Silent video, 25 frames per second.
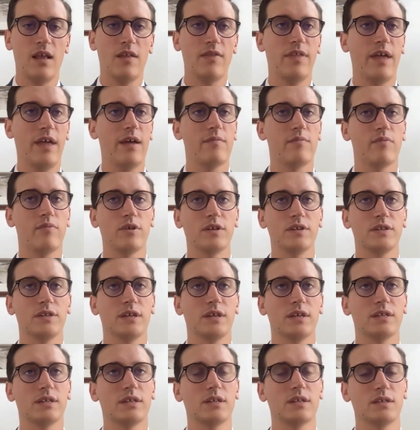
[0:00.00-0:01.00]
That brings
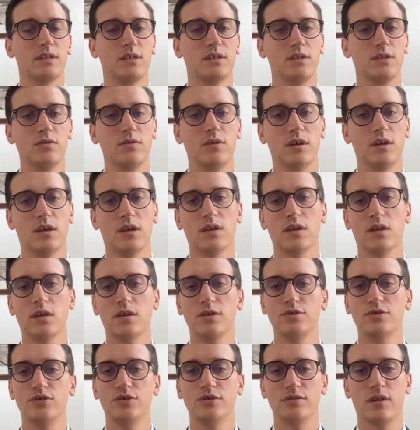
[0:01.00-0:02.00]
us to a
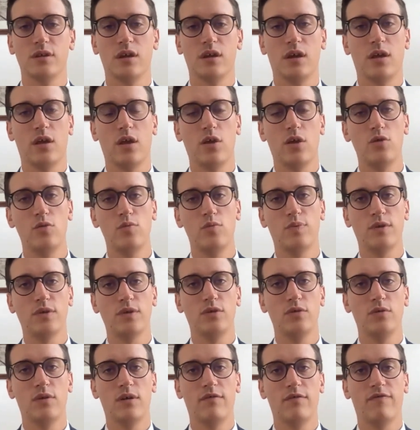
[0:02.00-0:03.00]
conclusion. I hope
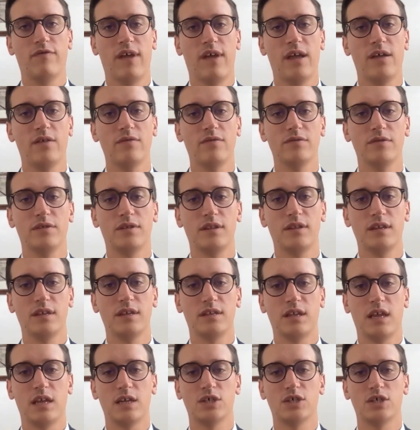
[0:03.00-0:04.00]
you have found
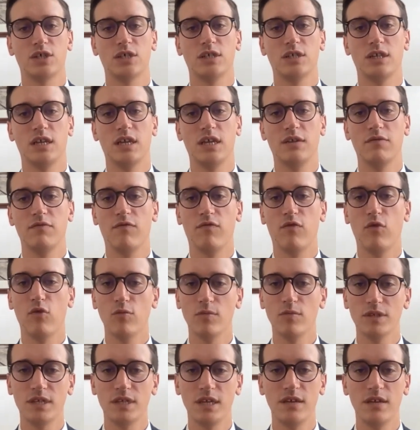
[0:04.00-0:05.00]
this session
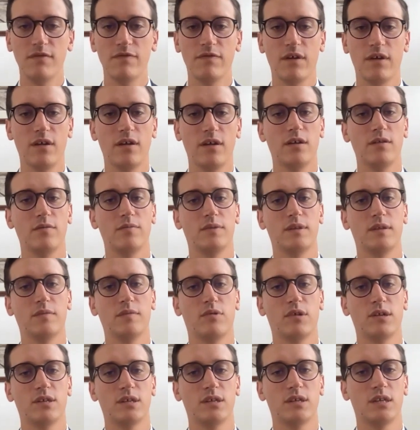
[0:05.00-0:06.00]
informative. I hope the
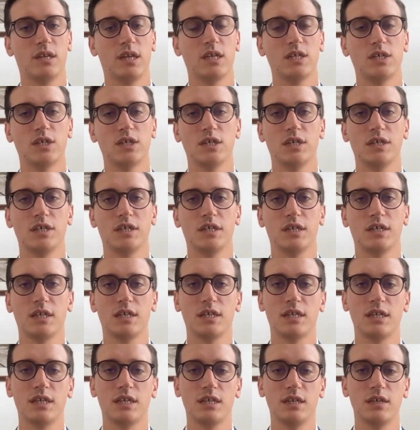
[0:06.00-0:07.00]
presentation has
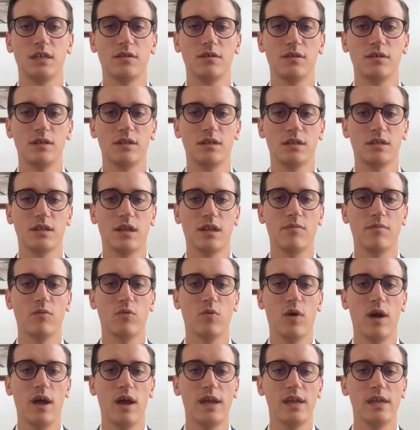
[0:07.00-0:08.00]
assisted you in some
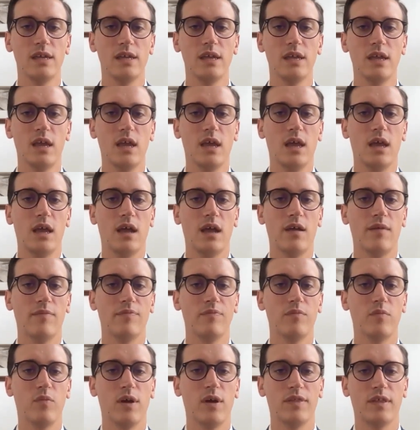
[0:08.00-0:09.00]
way,
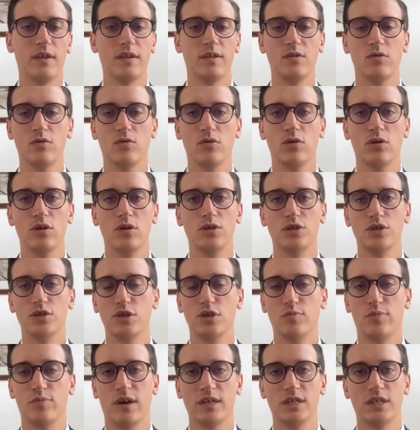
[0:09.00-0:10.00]
whether you're a
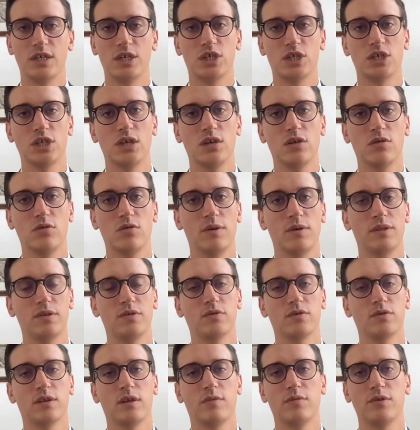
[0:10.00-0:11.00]
junior practitioner or whether
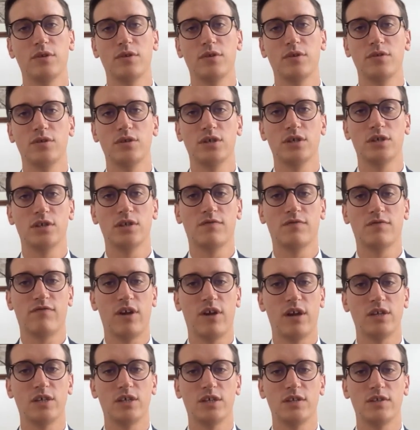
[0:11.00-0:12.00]
you're someone who's just
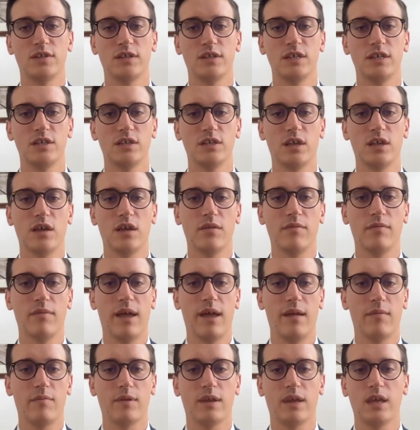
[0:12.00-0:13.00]
fresh to these
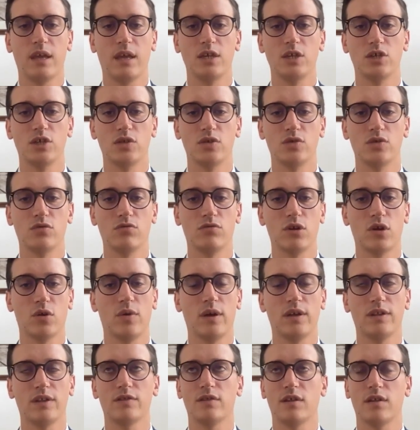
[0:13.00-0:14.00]
applications or
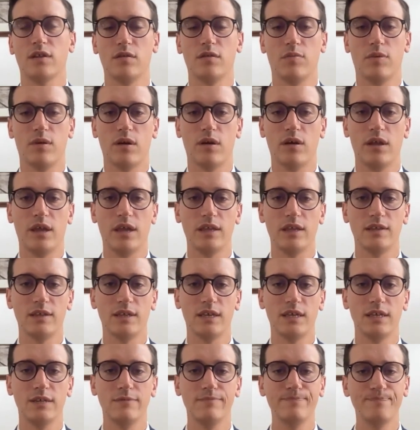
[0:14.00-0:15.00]
requests under Part
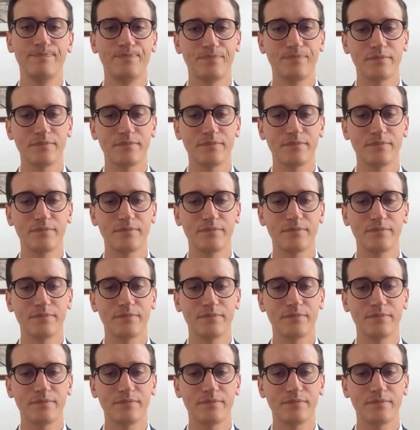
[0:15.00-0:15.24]
18.